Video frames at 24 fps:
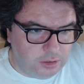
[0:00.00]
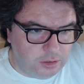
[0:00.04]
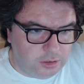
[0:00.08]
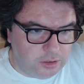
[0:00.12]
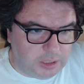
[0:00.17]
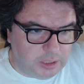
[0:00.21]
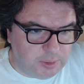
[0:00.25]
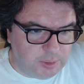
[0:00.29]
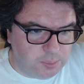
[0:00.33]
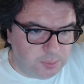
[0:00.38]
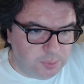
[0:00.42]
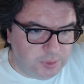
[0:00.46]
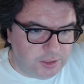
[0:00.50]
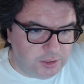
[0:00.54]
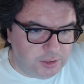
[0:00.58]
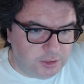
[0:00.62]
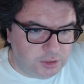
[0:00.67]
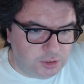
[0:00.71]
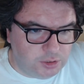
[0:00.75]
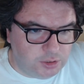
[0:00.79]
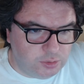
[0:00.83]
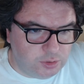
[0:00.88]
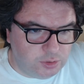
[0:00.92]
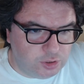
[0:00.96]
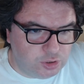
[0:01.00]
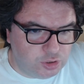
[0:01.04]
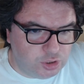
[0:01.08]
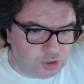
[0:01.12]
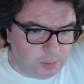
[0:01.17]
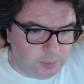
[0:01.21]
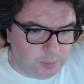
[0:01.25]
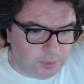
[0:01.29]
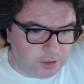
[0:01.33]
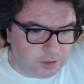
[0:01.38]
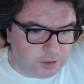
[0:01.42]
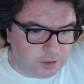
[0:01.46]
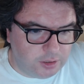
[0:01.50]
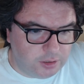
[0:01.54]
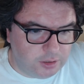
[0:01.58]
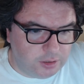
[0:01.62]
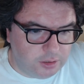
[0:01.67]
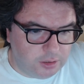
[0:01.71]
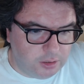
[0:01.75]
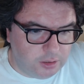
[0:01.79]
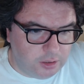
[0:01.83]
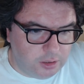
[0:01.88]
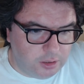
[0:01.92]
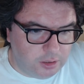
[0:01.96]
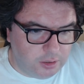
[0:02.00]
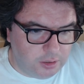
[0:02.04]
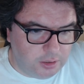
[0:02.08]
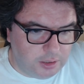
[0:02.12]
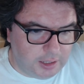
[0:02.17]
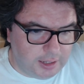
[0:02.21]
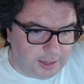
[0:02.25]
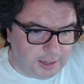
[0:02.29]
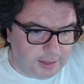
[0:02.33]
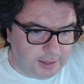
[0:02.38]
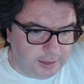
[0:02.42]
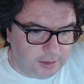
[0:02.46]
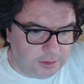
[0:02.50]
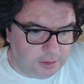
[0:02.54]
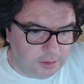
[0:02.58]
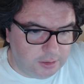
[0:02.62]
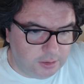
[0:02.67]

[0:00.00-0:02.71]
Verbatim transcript: They must be a new distributor. Okay.